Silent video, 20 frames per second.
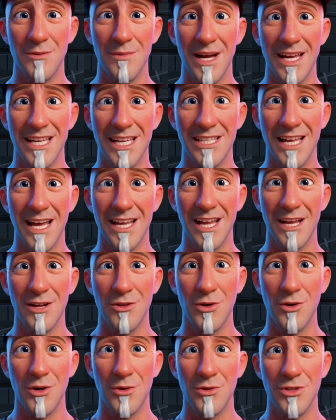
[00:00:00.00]
Many dead end
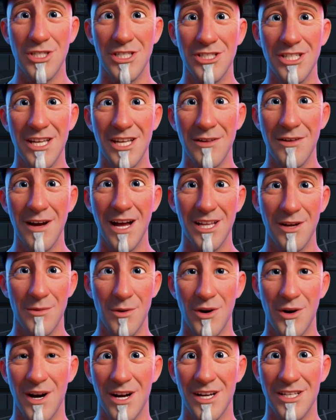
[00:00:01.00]
rooms contain
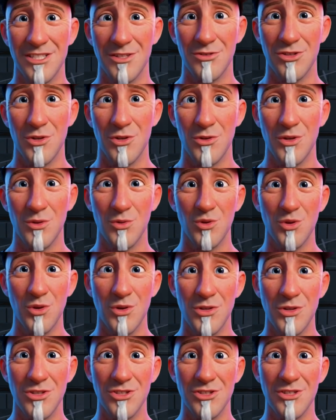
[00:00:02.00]
valuable items or
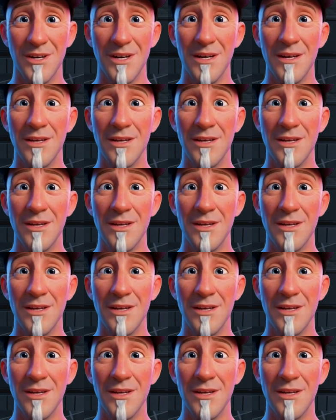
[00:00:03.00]
rewards.